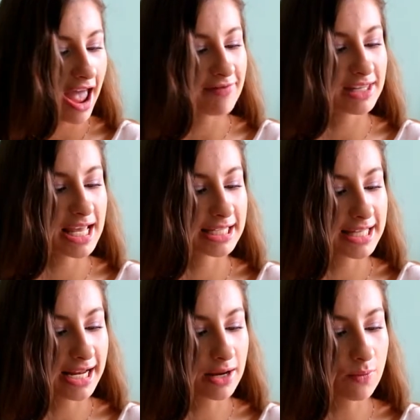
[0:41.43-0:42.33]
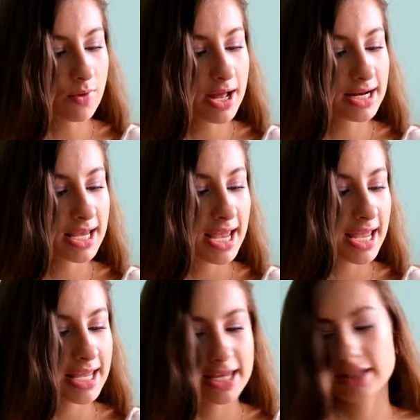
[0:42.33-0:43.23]
and the second one
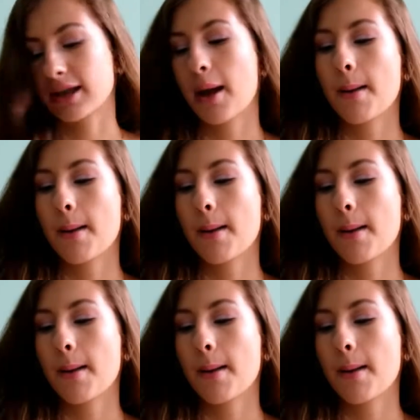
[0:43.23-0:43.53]
is